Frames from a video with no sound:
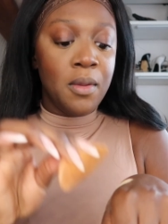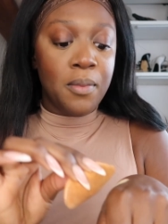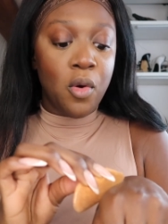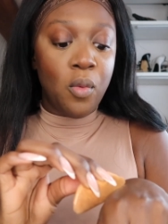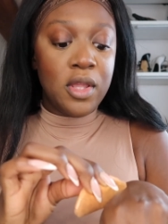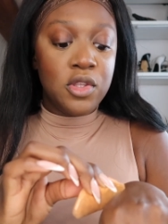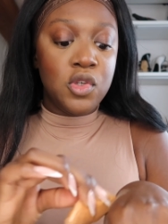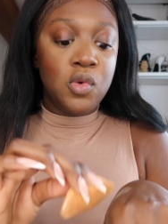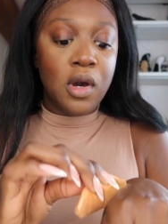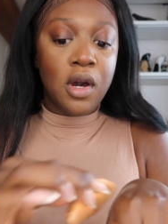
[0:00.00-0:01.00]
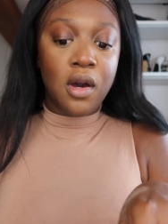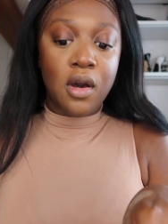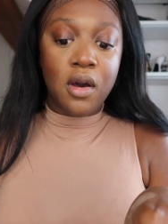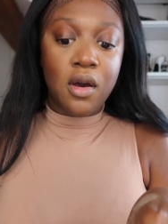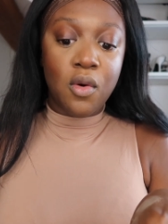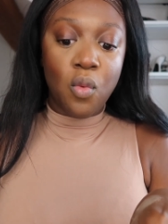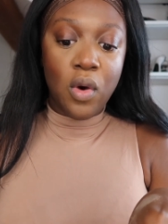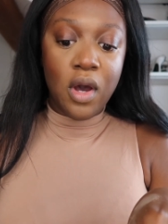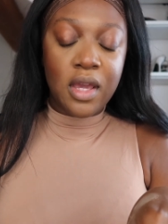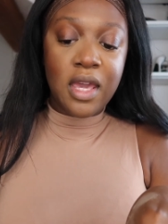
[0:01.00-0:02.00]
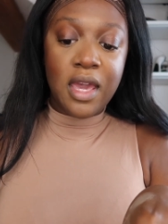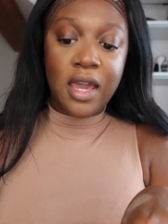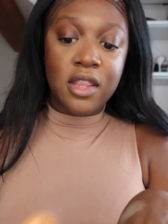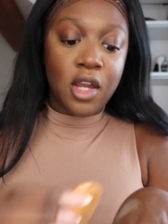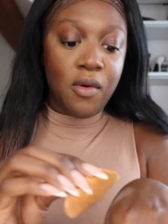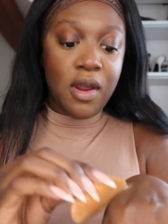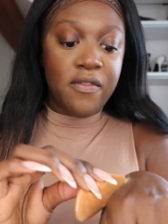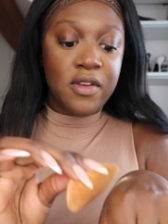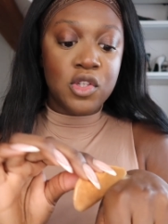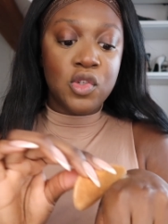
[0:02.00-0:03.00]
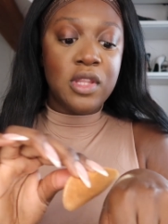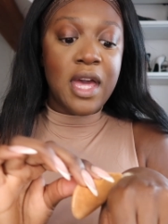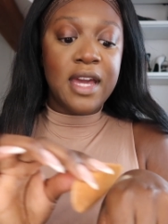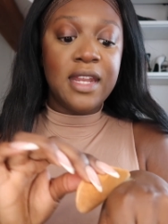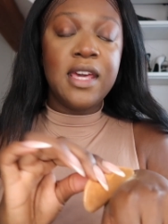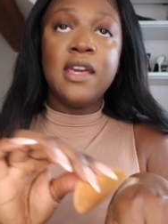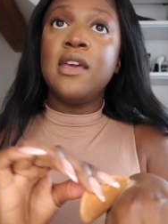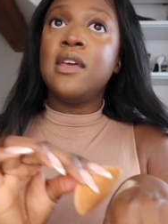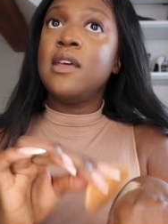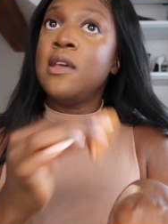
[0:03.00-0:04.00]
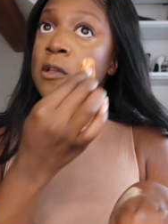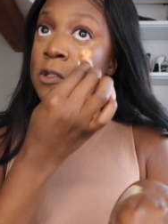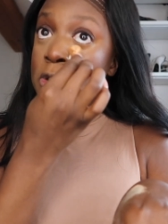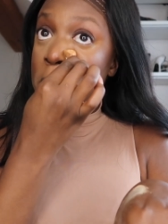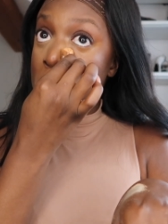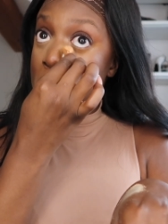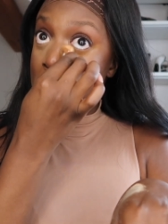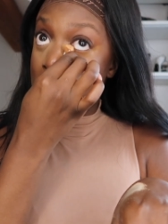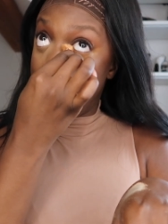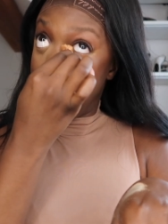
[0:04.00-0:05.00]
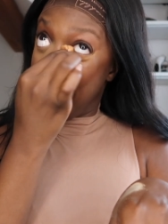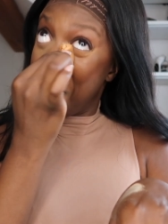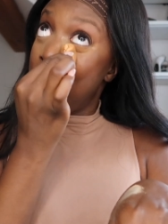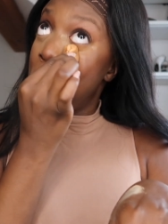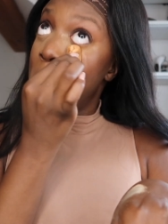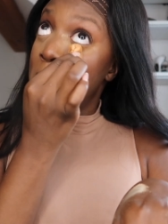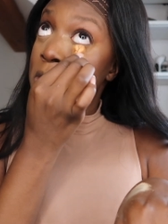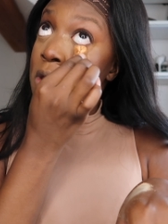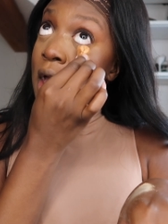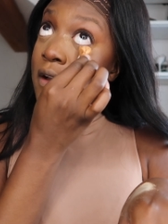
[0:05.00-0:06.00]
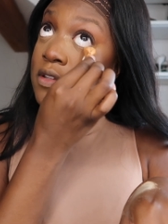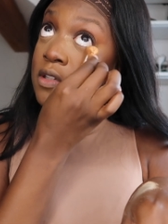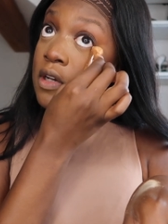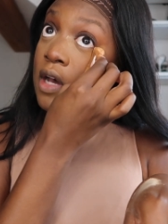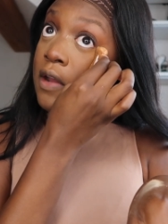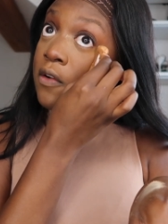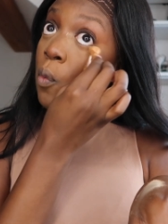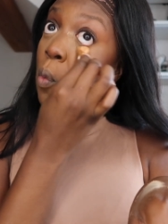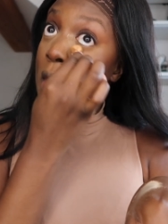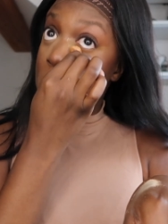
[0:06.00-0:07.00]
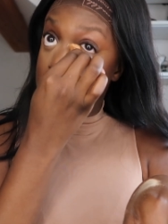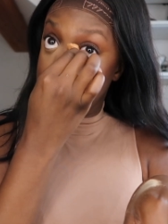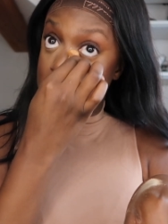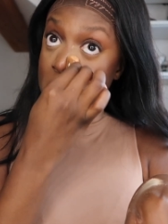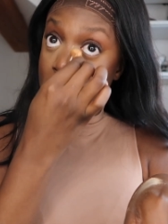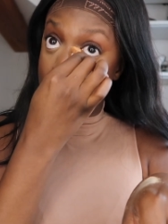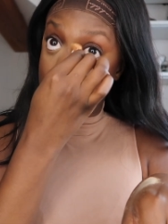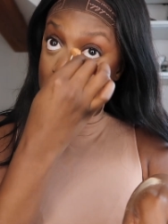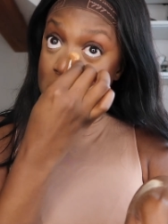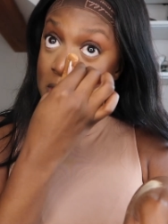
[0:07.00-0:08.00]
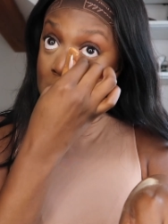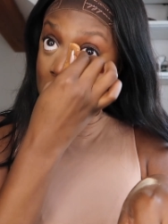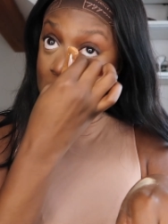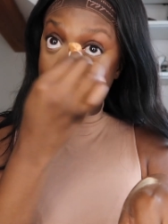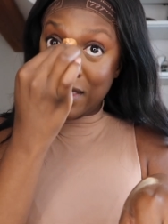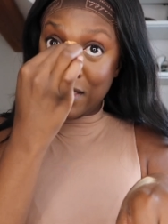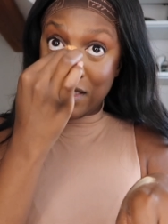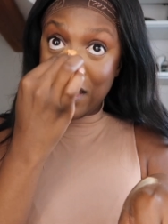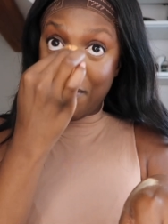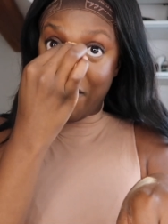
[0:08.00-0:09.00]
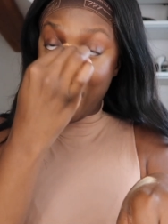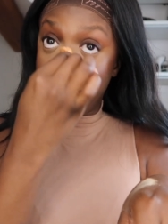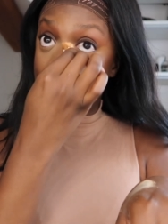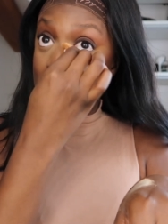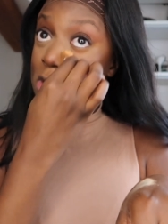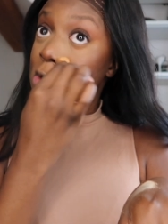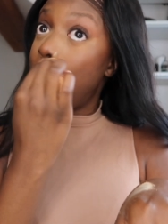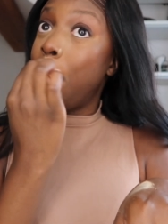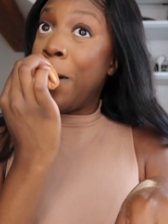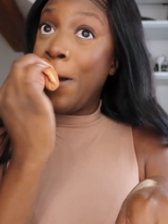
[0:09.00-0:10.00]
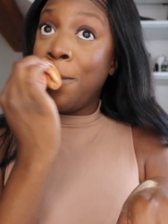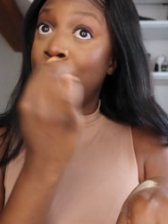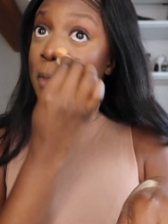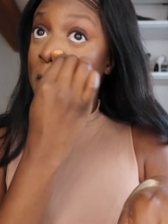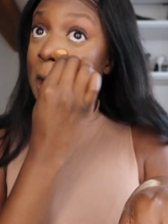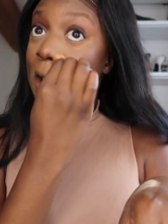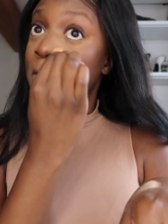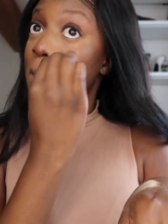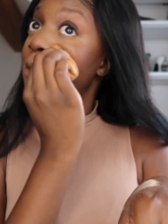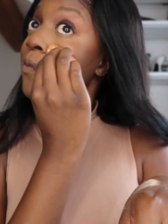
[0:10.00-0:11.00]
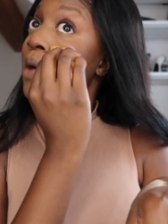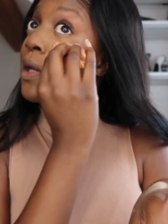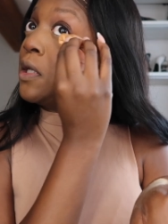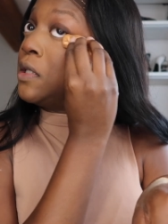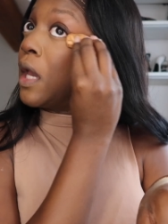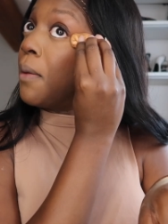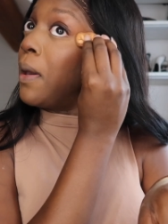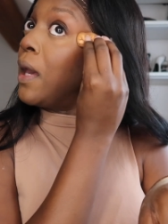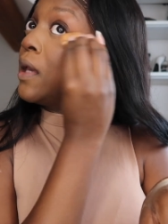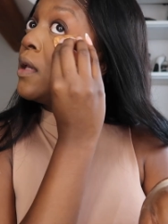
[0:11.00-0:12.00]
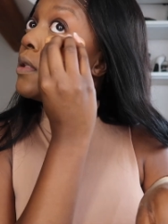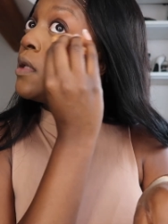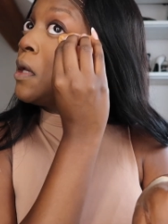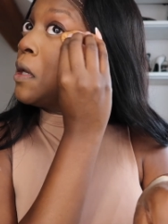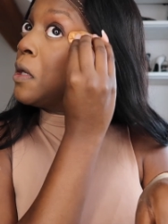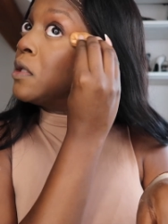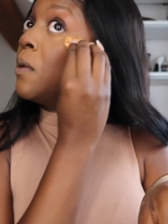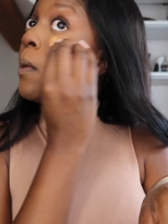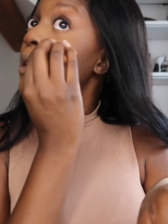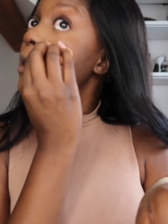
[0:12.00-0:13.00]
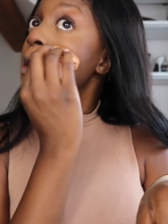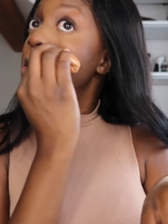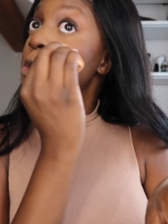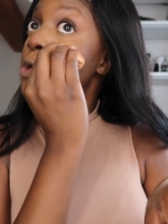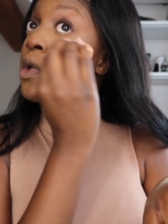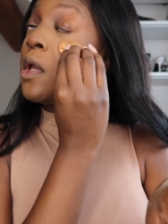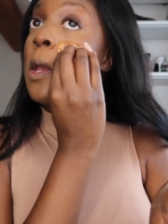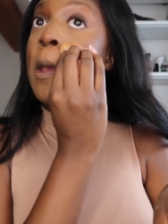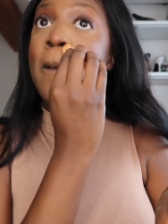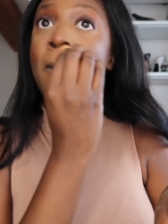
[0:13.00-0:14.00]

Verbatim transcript: But when you are working in the creative industry, the ad industry, you have to kind of wait a bit. I guess it's the same with every industry, but the level of money you get paid to be in this industry